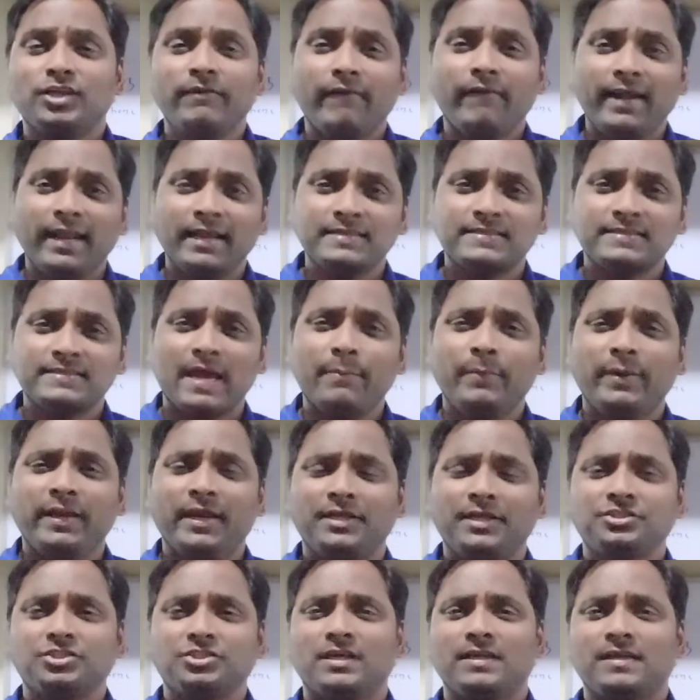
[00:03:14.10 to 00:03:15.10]

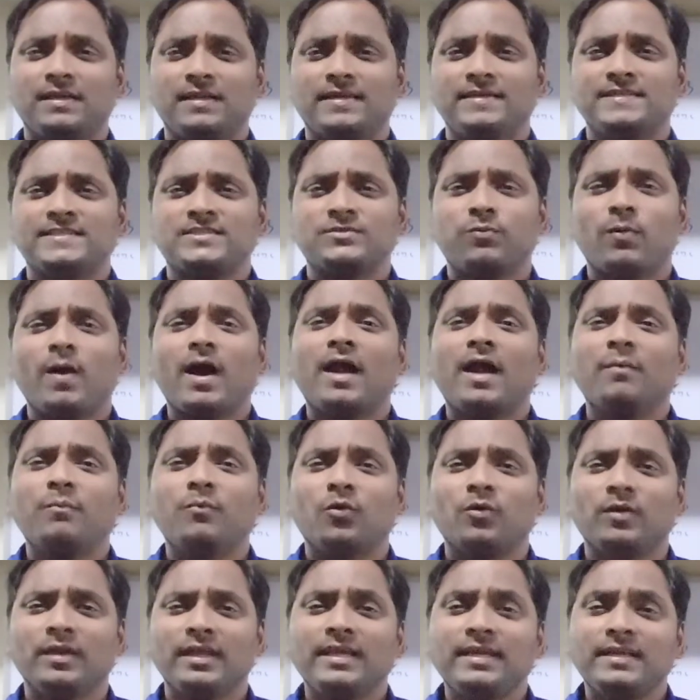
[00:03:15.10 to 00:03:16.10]
examination is far
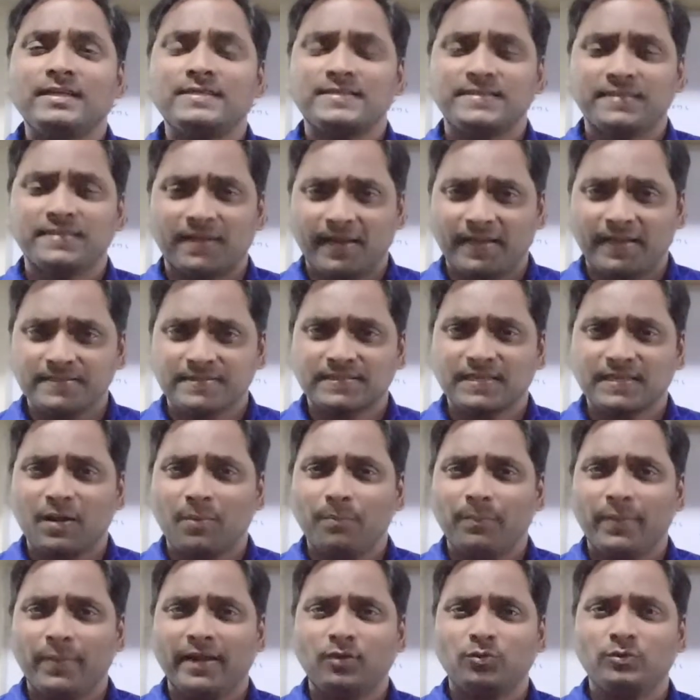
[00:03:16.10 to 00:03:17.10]
more easier as
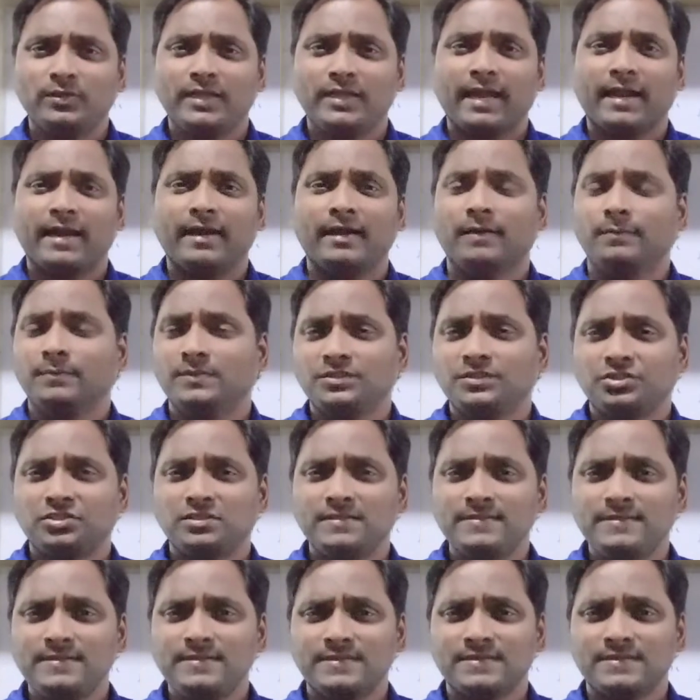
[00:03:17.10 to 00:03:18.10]
compared to the
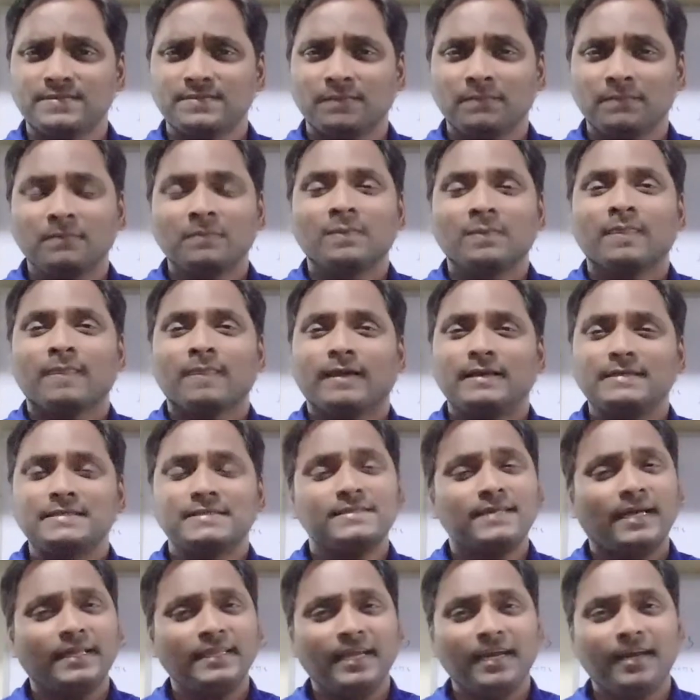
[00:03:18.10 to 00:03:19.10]
academicians. It's
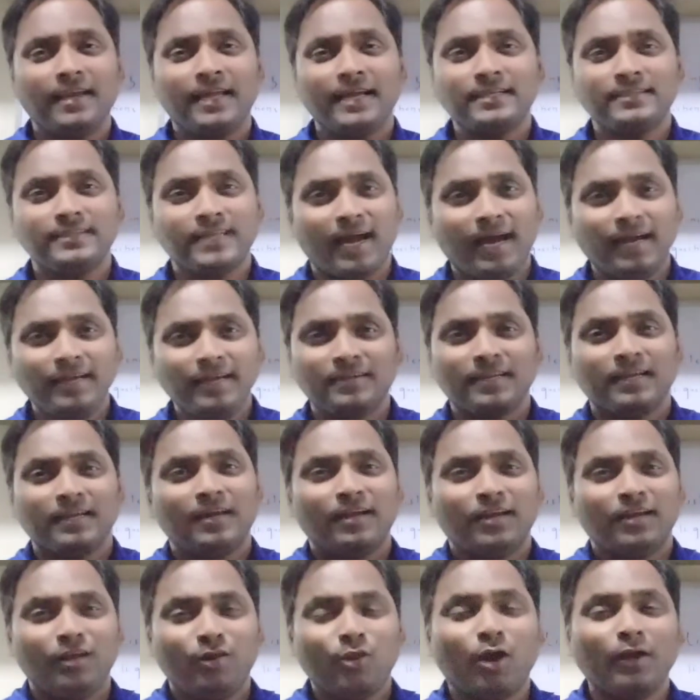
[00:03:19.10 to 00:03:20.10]
nothing like that.
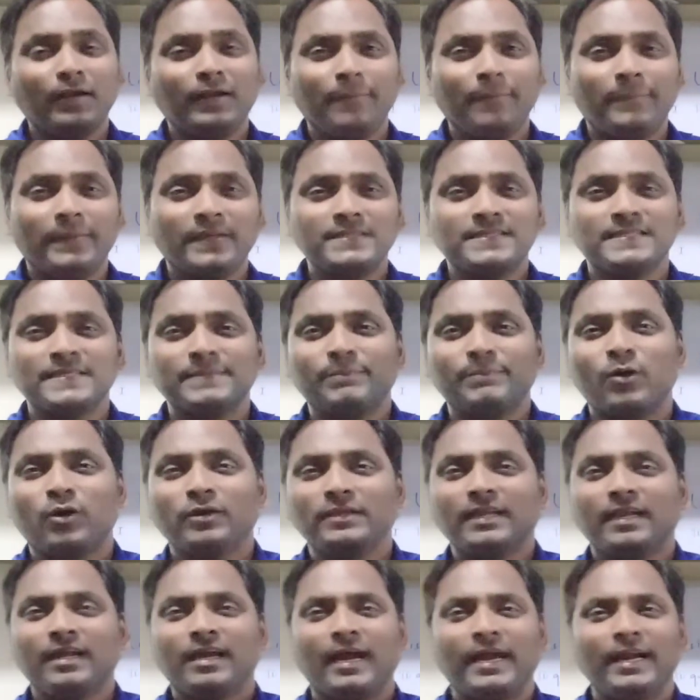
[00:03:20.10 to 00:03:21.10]
Lot depends
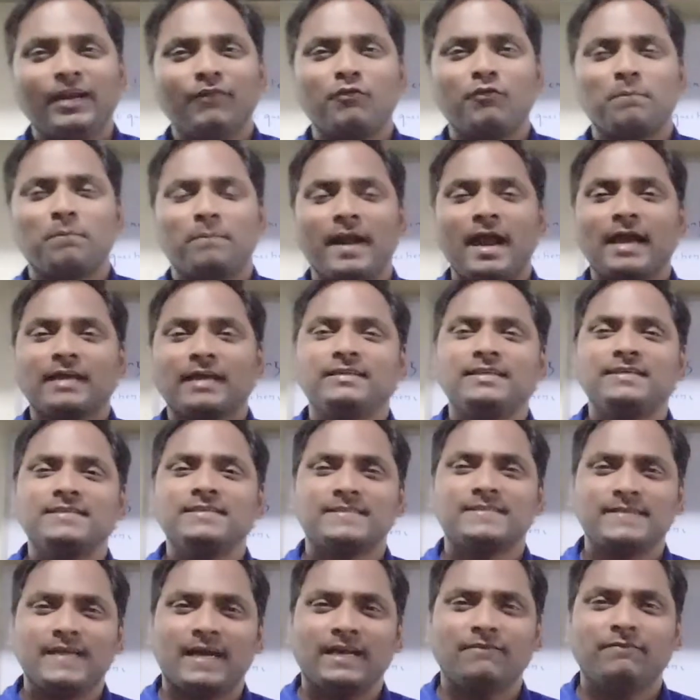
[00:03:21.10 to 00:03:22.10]
upon the kind of a
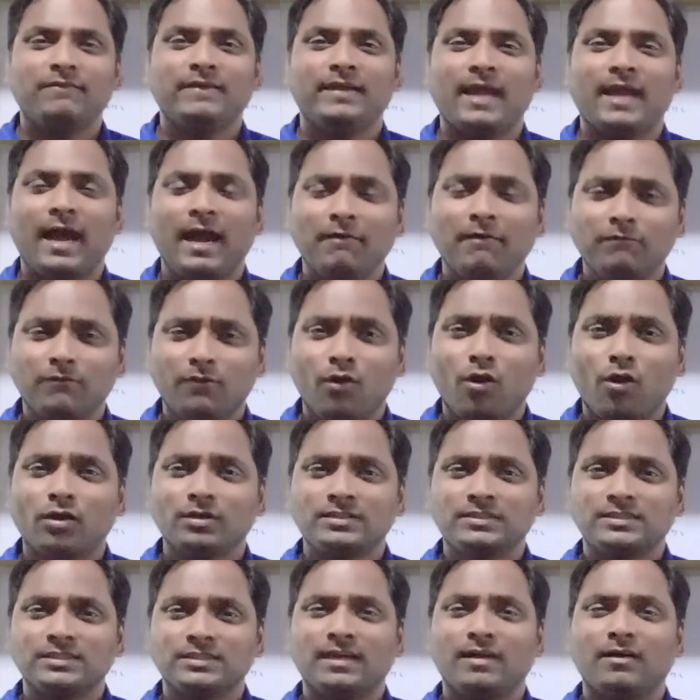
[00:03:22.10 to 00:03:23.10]
practice that we have
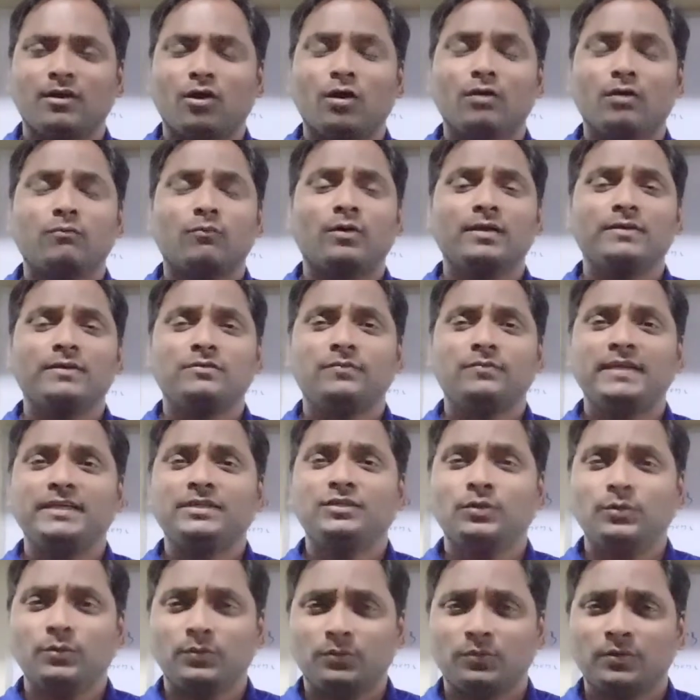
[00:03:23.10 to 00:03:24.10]
got or what we
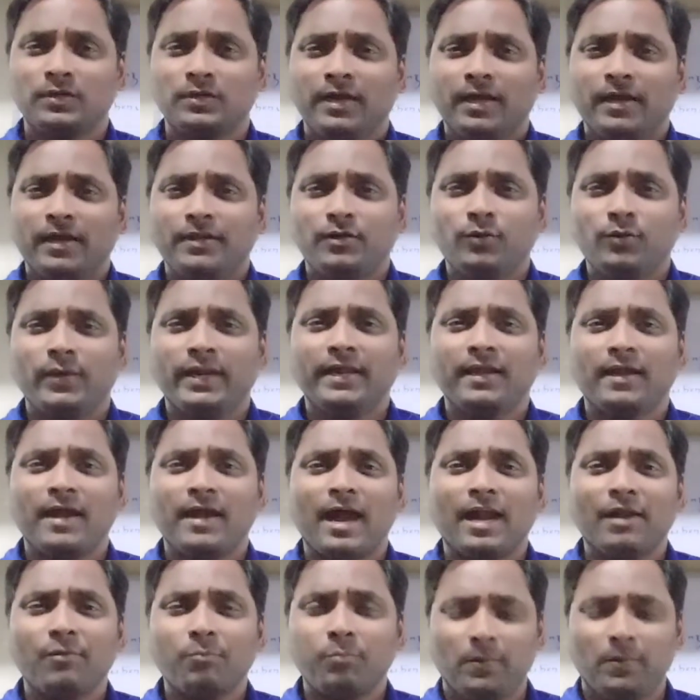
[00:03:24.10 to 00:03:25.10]
do during
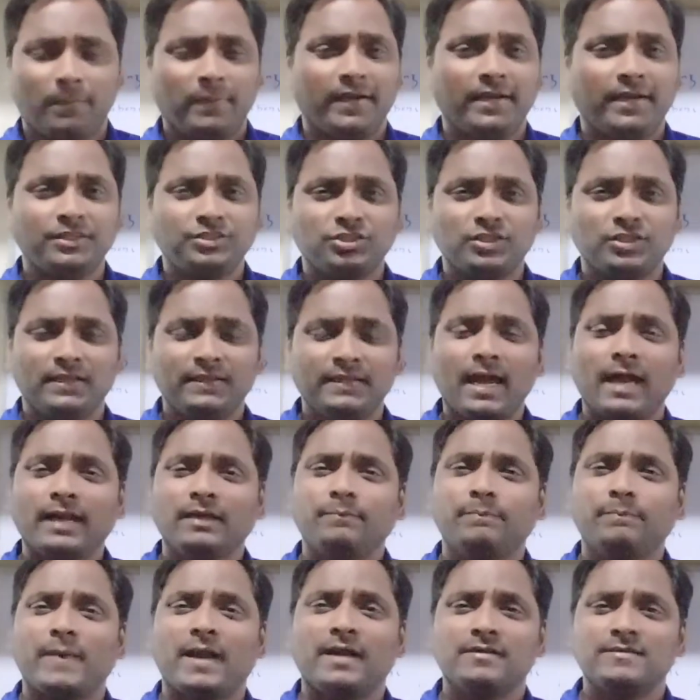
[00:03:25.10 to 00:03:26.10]
our preparation.
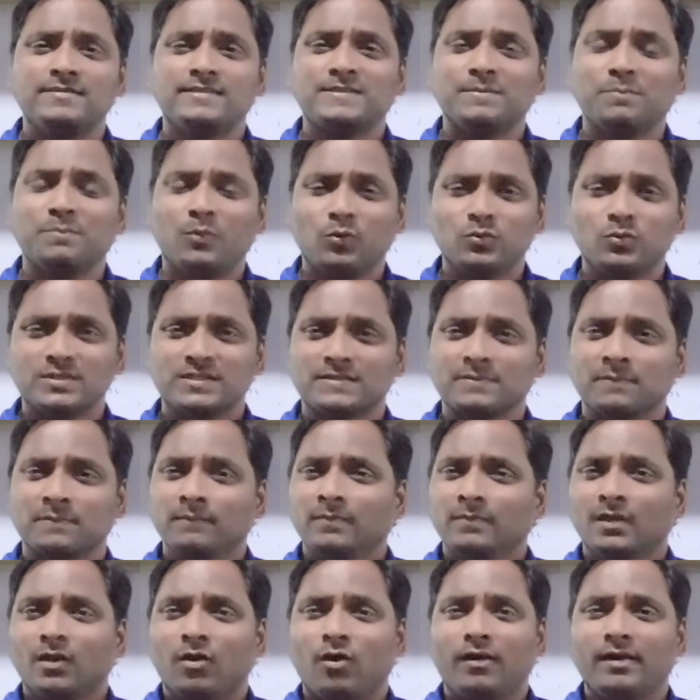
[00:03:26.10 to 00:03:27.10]
That matters the most,
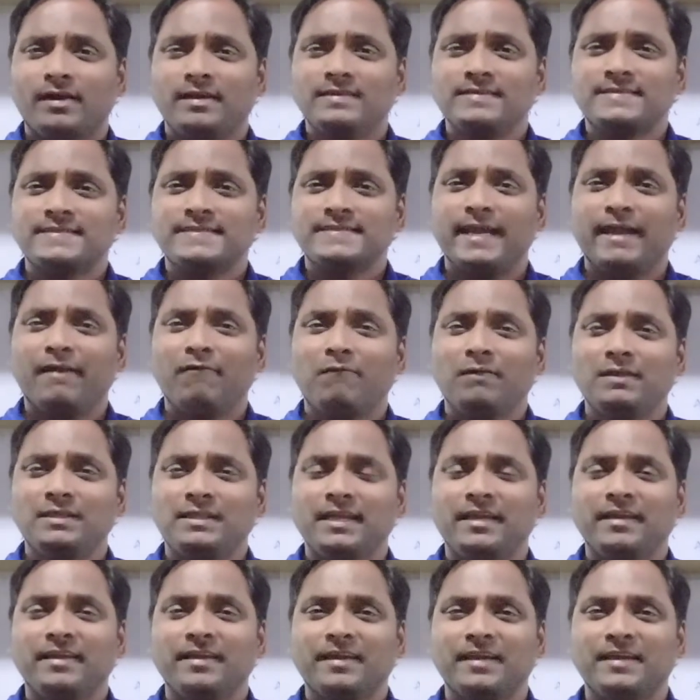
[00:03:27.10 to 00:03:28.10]
or else
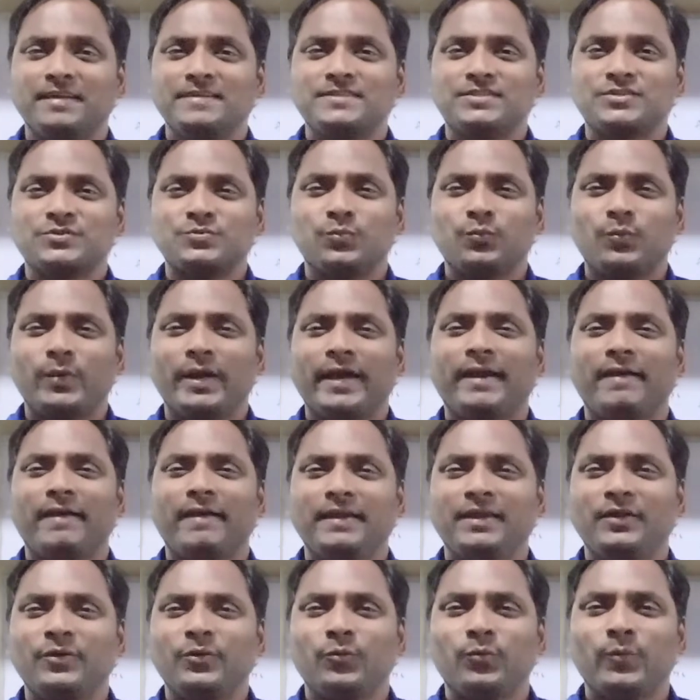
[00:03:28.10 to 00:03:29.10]
everything is
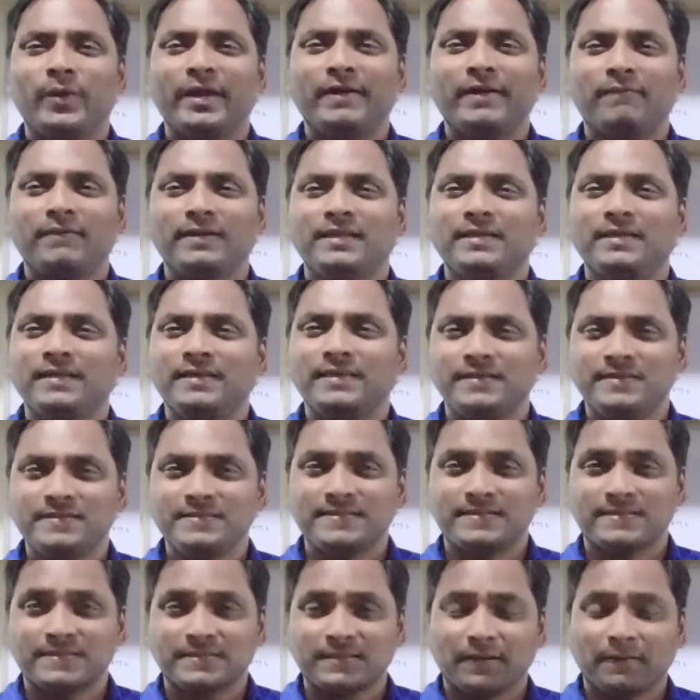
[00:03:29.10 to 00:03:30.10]
very, very
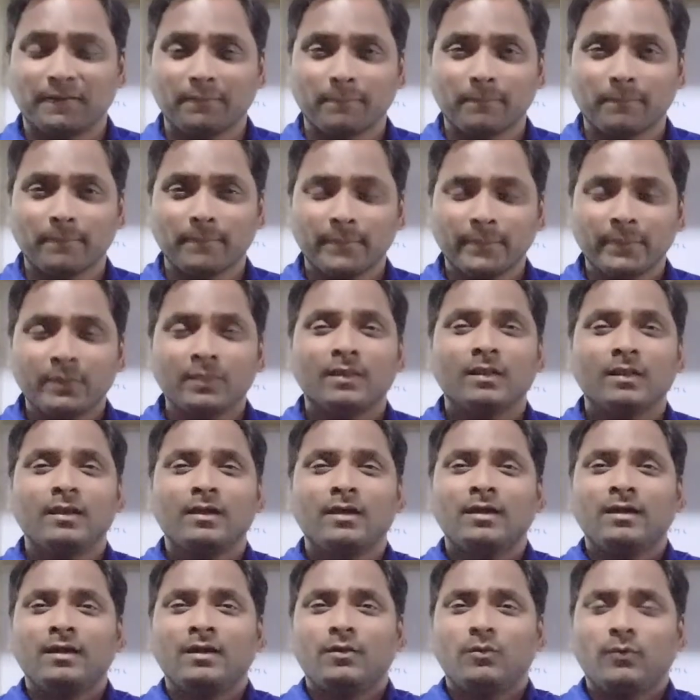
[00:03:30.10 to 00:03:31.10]
easy.
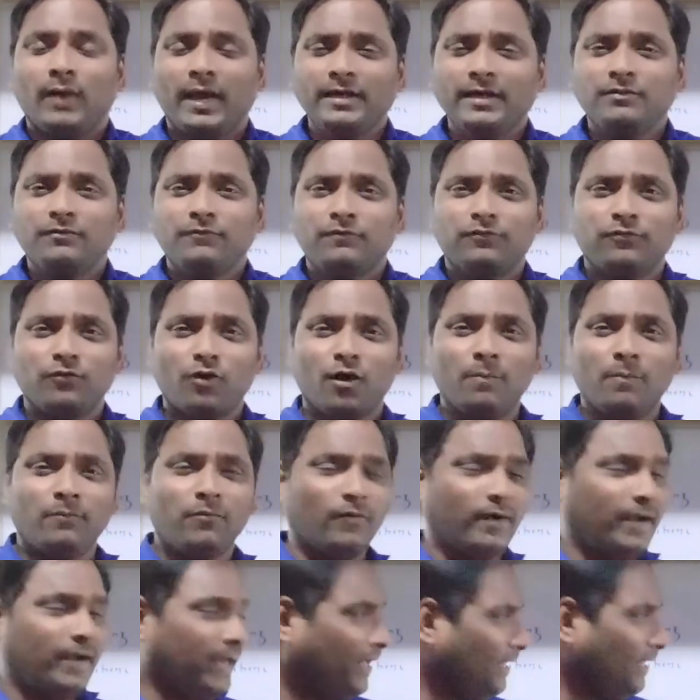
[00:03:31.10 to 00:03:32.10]
Right, from
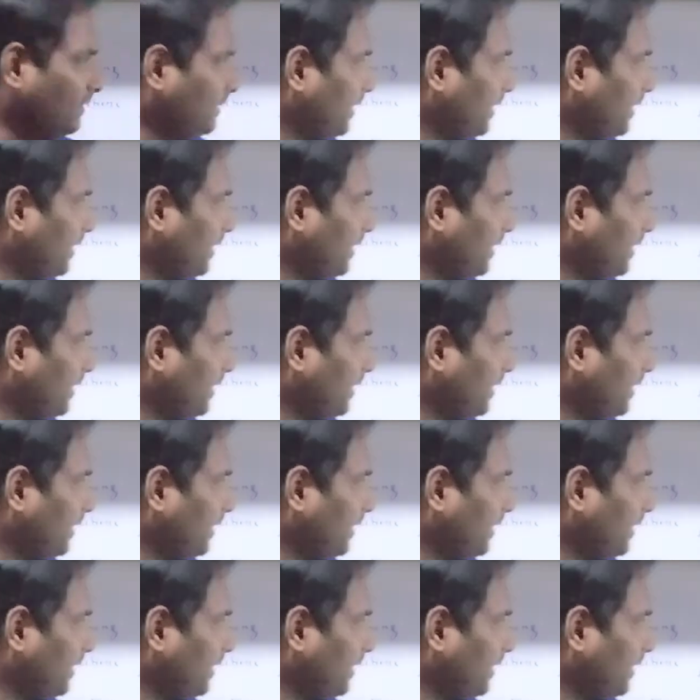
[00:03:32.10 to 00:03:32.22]
reading,